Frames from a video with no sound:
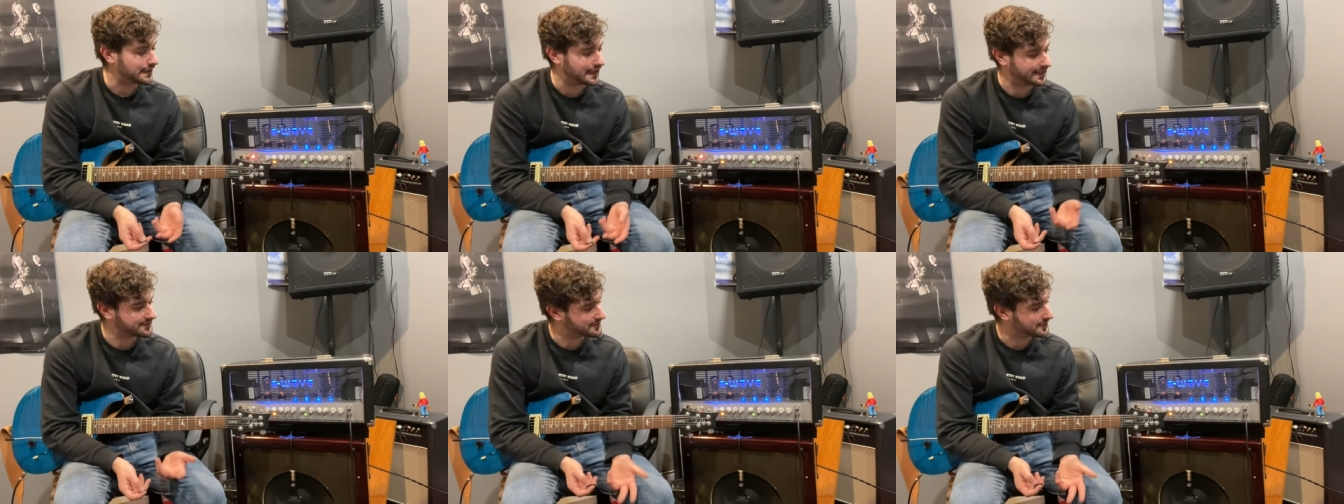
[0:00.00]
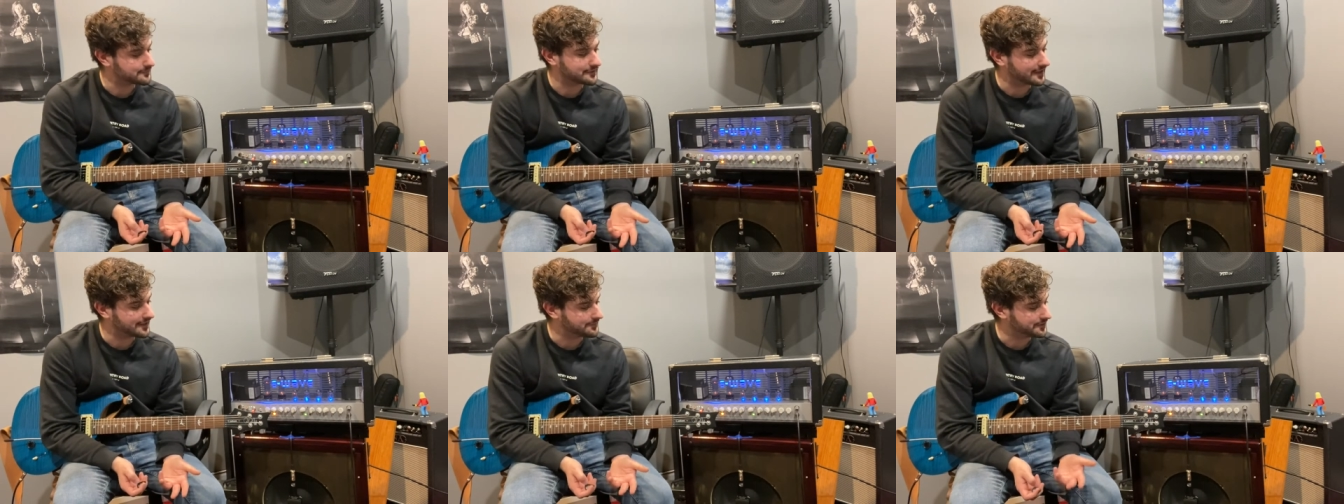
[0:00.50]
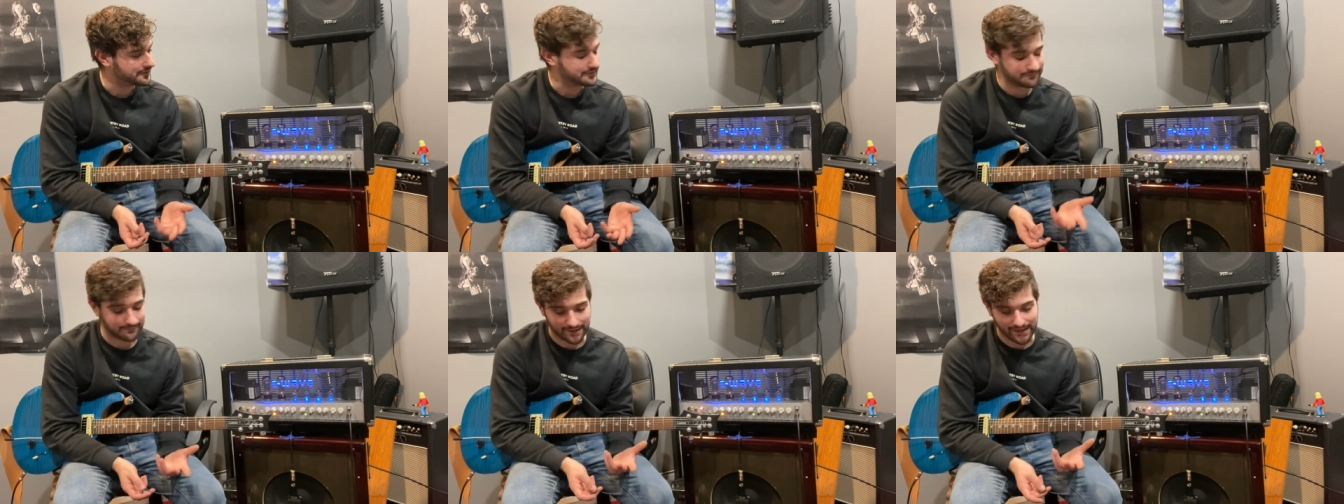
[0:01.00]
I don't blame
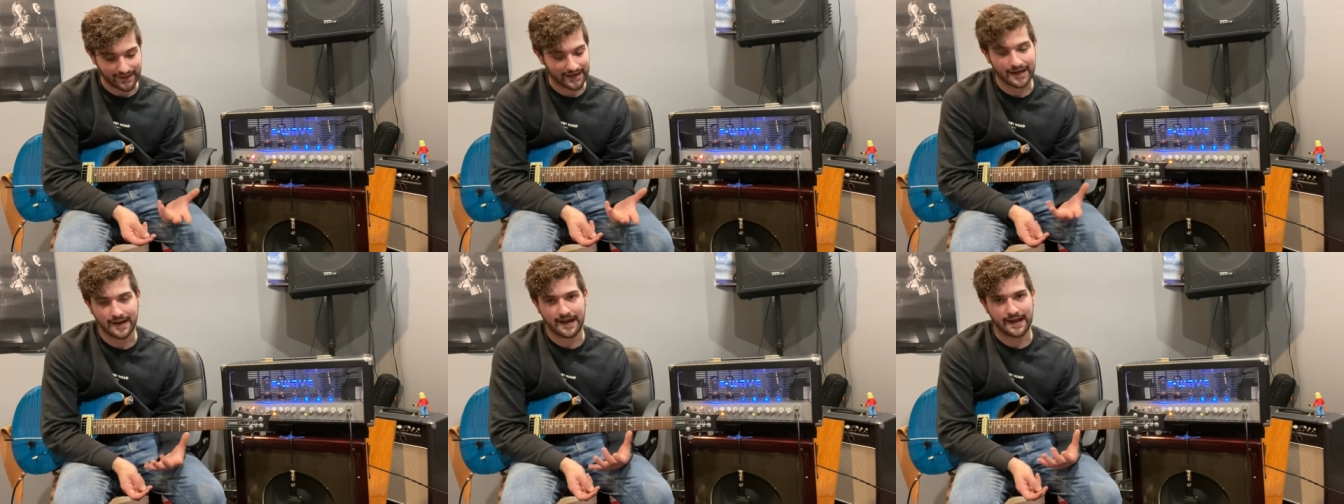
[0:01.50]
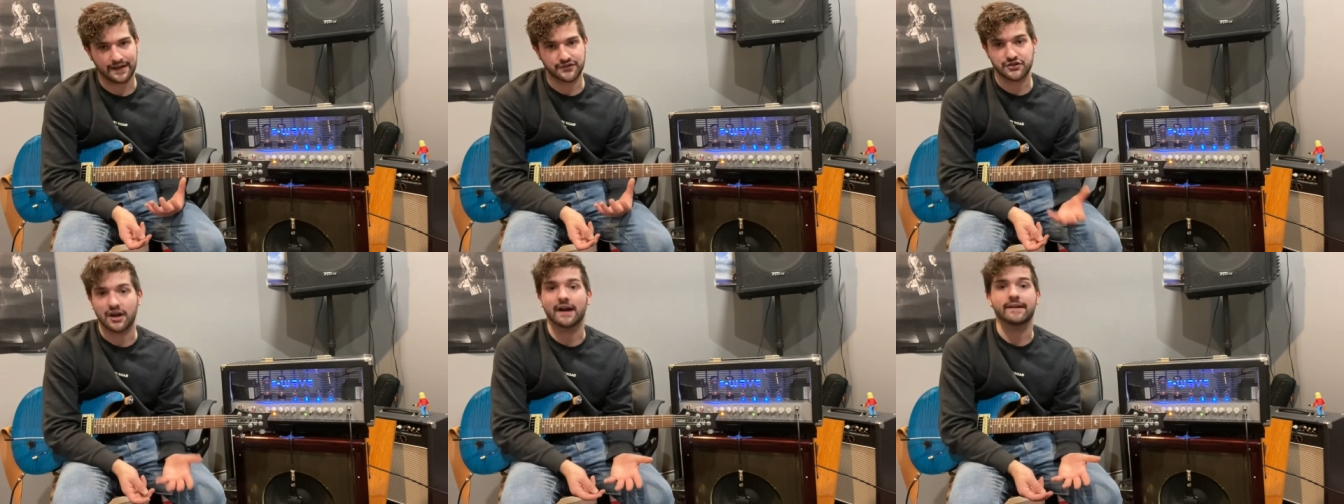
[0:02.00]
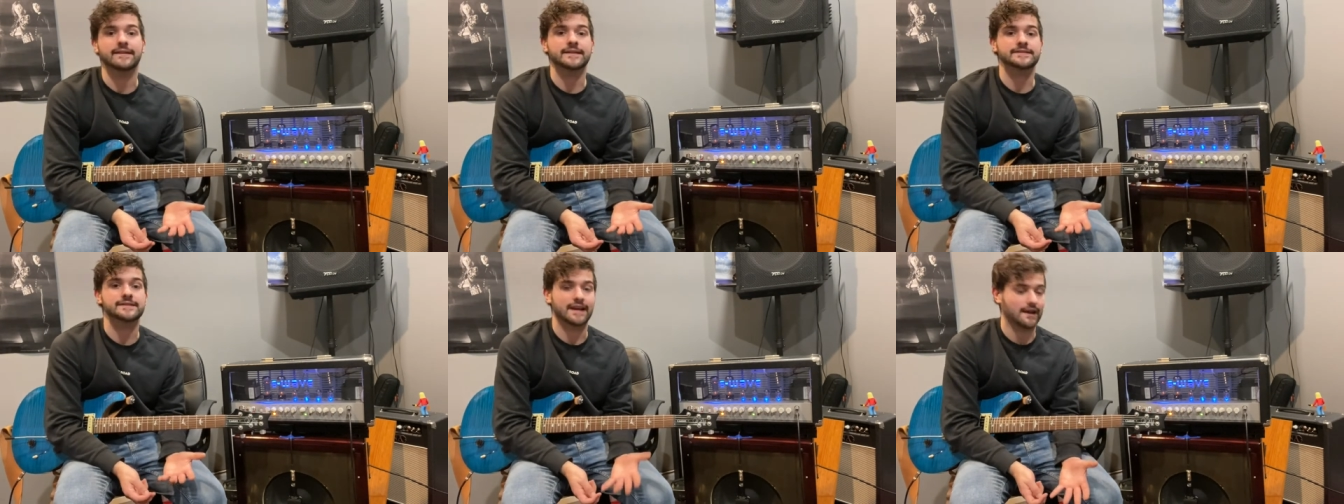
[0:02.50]
you, but they are a
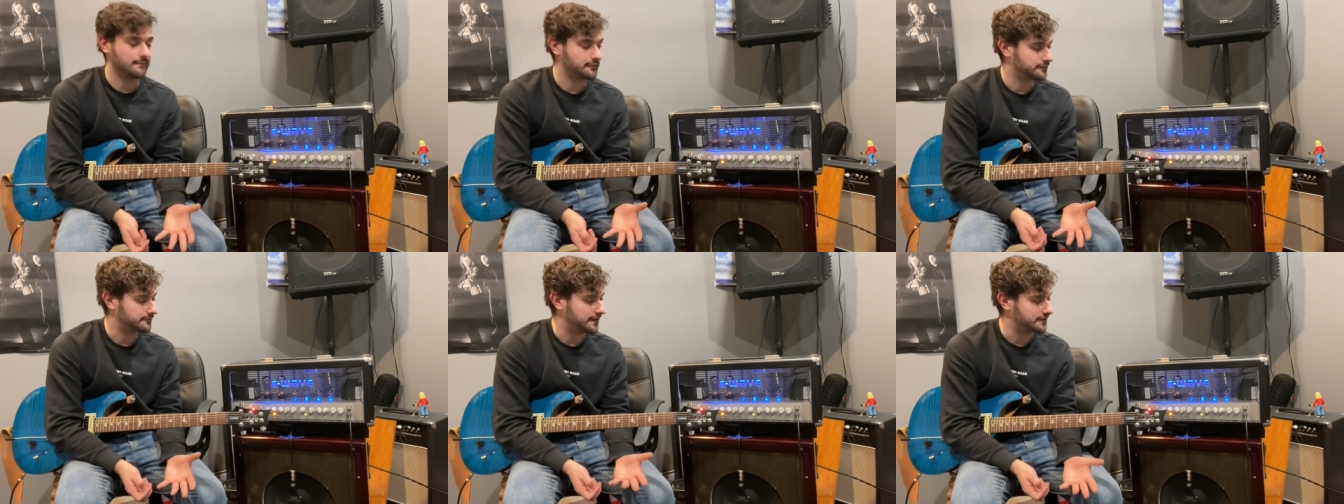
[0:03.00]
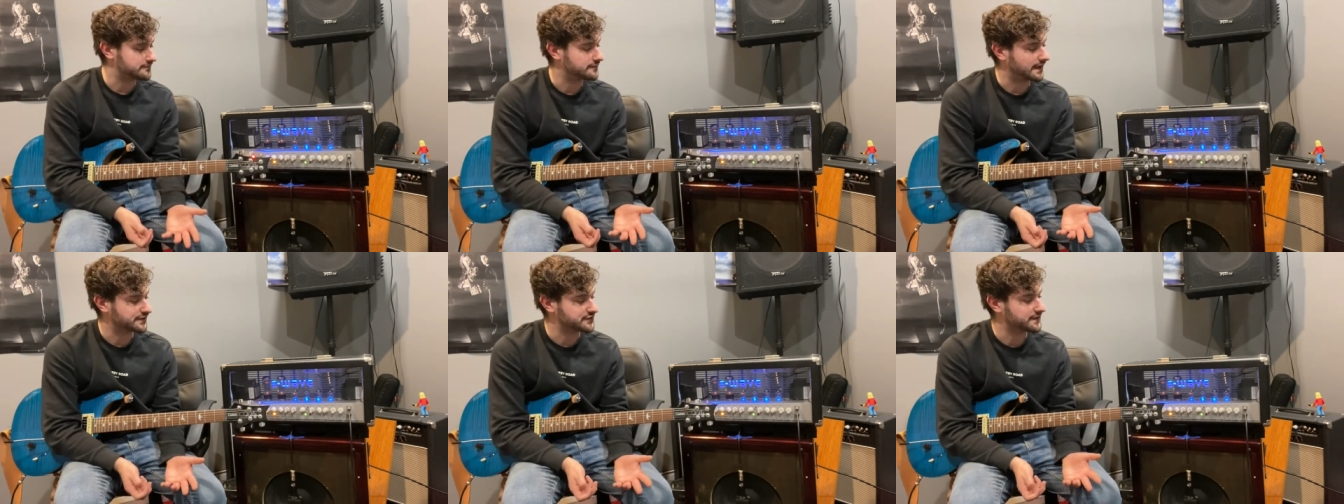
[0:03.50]
Chinese amp manufacturer.